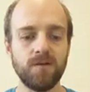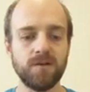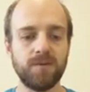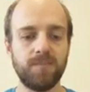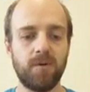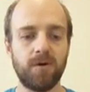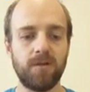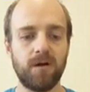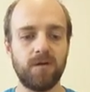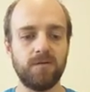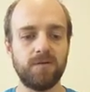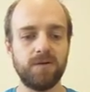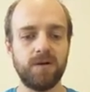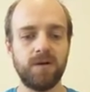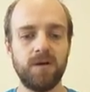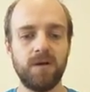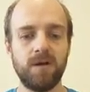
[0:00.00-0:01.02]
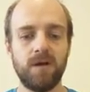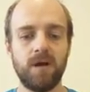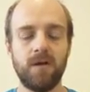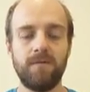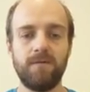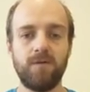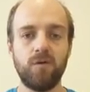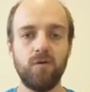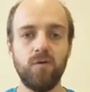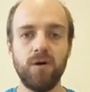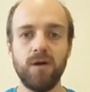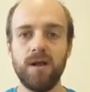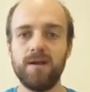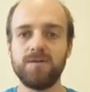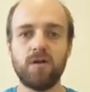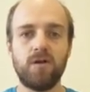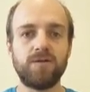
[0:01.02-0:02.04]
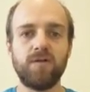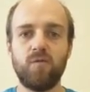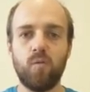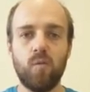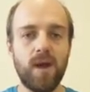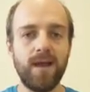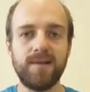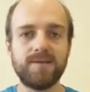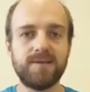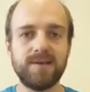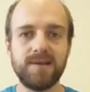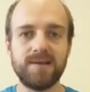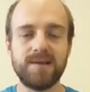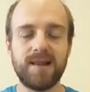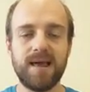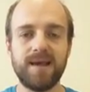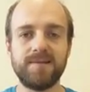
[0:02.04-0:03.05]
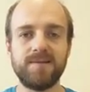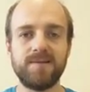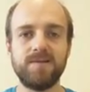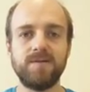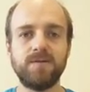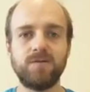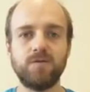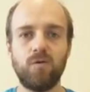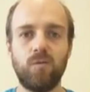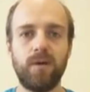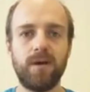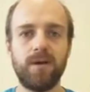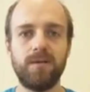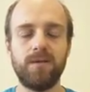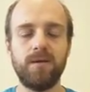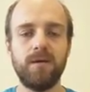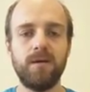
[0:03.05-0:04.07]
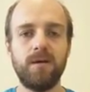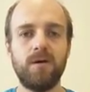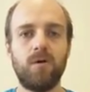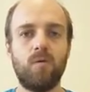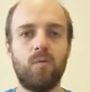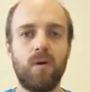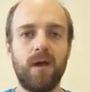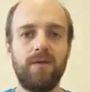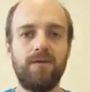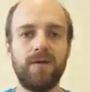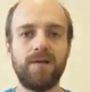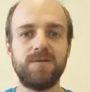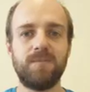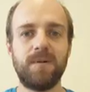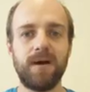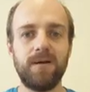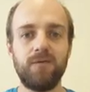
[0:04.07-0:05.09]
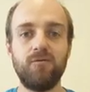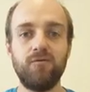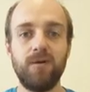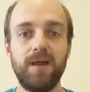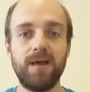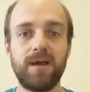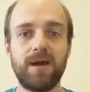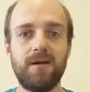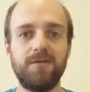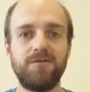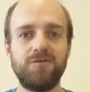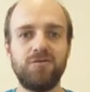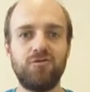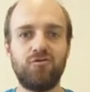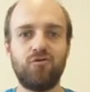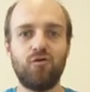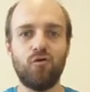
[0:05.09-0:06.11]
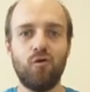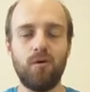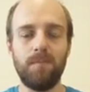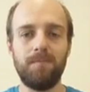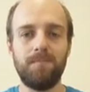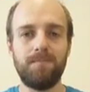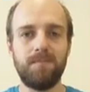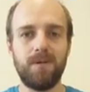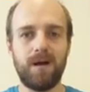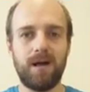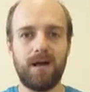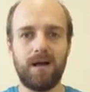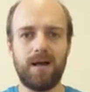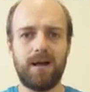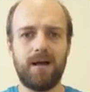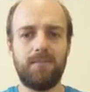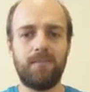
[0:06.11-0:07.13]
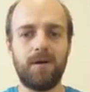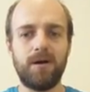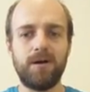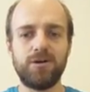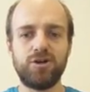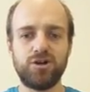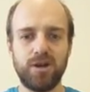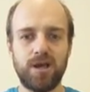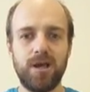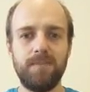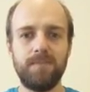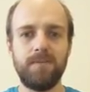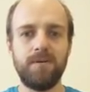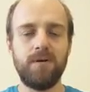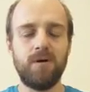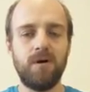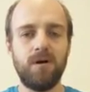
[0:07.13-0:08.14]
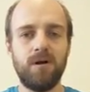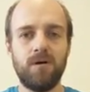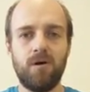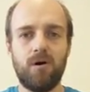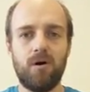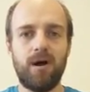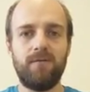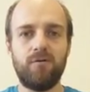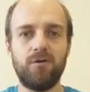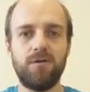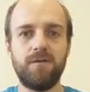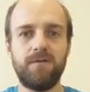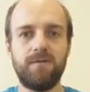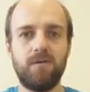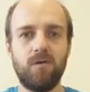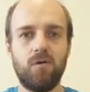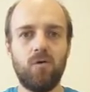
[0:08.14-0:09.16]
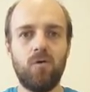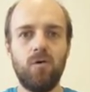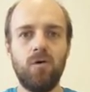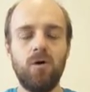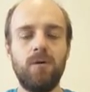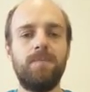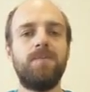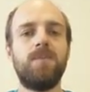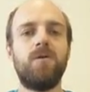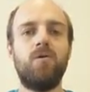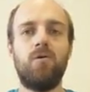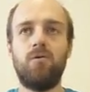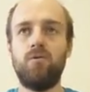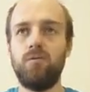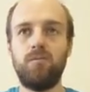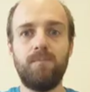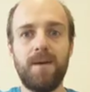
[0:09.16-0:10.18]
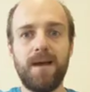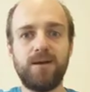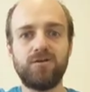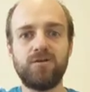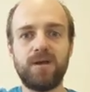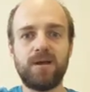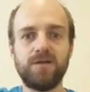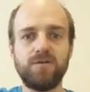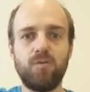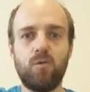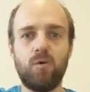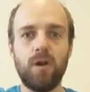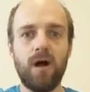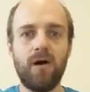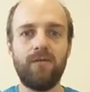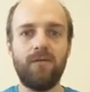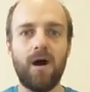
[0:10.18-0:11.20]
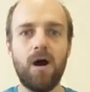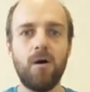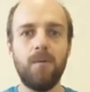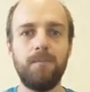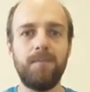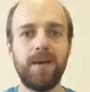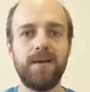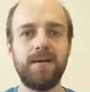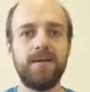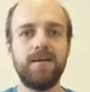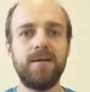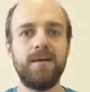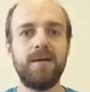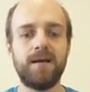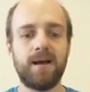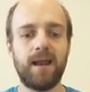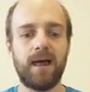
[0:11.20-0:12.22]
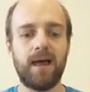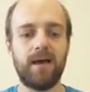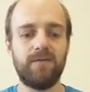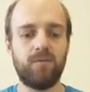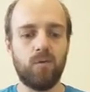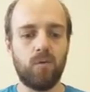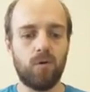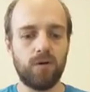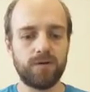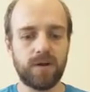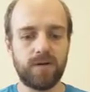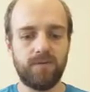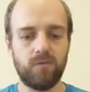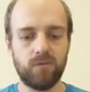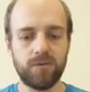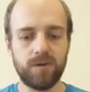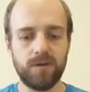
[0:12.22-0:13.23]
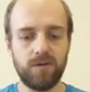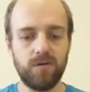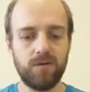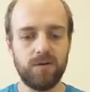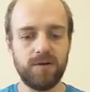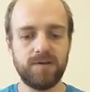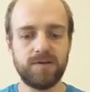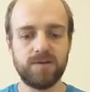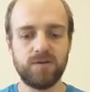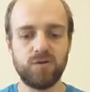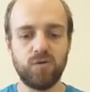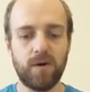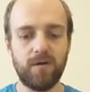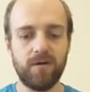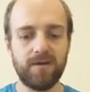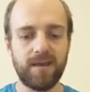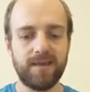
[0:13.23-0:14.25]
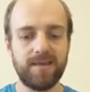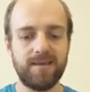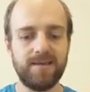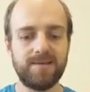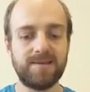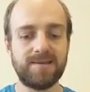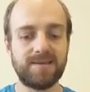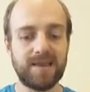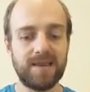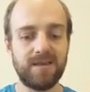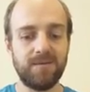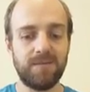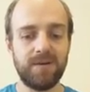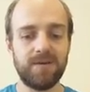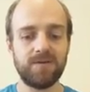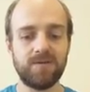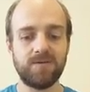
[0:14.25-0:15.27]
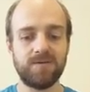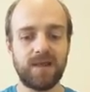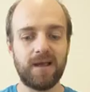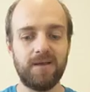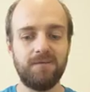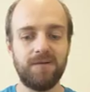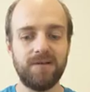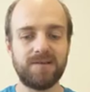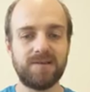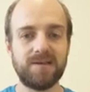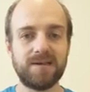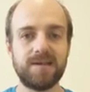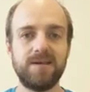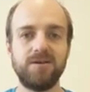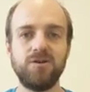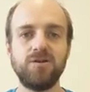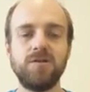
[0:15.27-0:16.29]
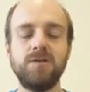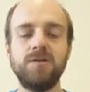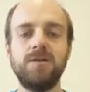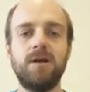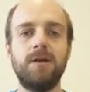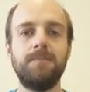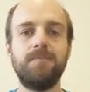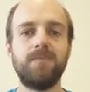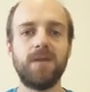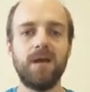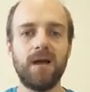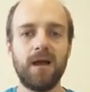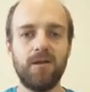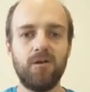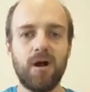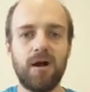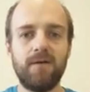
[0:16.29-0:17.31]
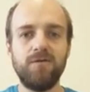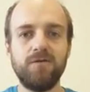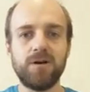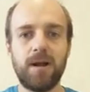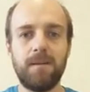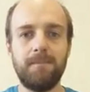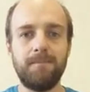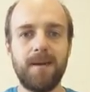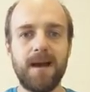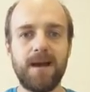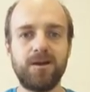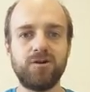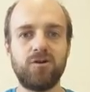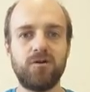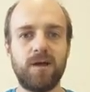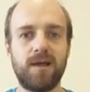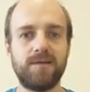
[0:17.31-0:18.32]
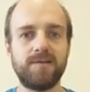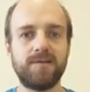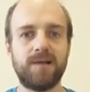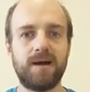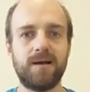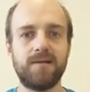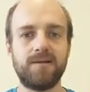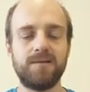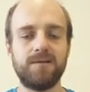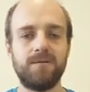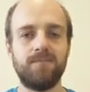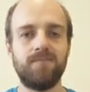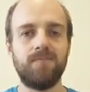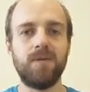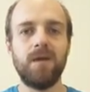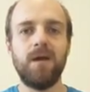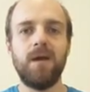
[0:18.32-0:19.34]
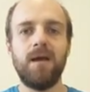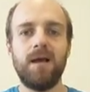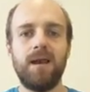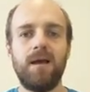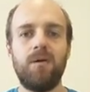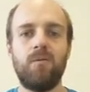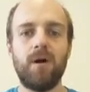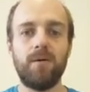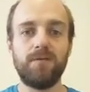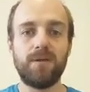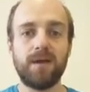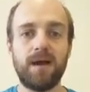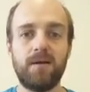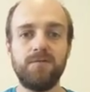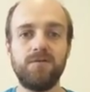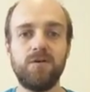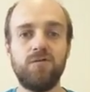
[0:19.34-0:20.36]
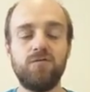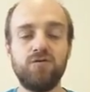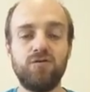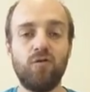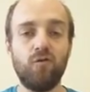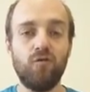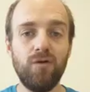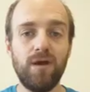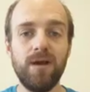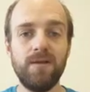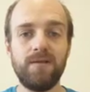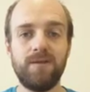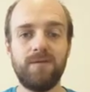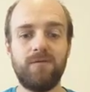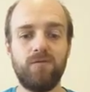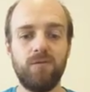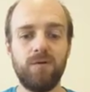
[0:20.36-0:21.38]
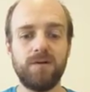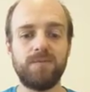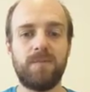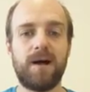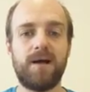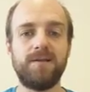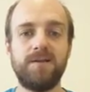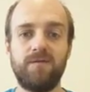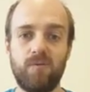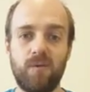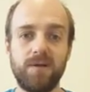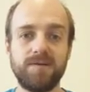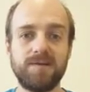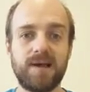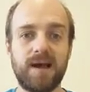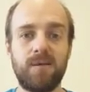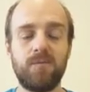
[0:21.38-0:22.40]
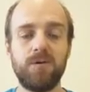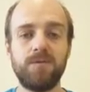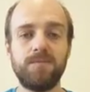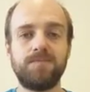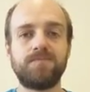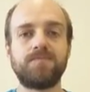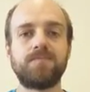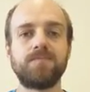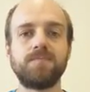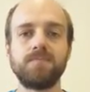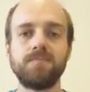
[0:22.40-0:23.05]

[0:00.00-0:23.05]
Just point out a few. There's lots of weights in this lesson, so we can weigh things. But I really encourage you to draw a shape, or either on the floor or measure it against the wall, how big Goliath was. I wrote it here. He's 290 centimeters, 9 feet 6 inches. And you have your child measure against that. Then what I would encourage you to do is read through this passage, 1 Samuel